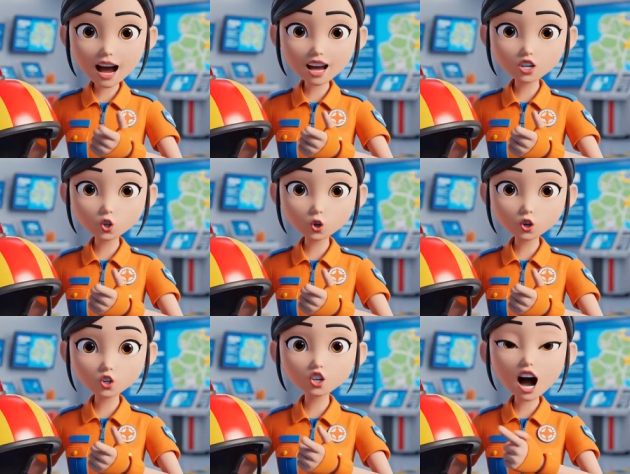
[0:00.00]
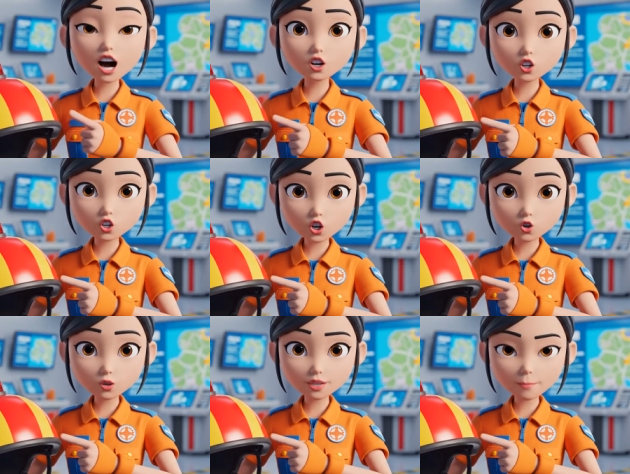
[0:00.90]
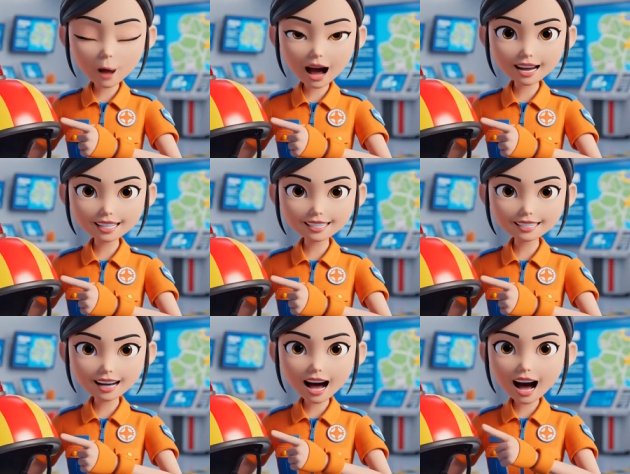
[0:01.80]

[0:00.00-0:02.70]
make sure to check your children's bikes.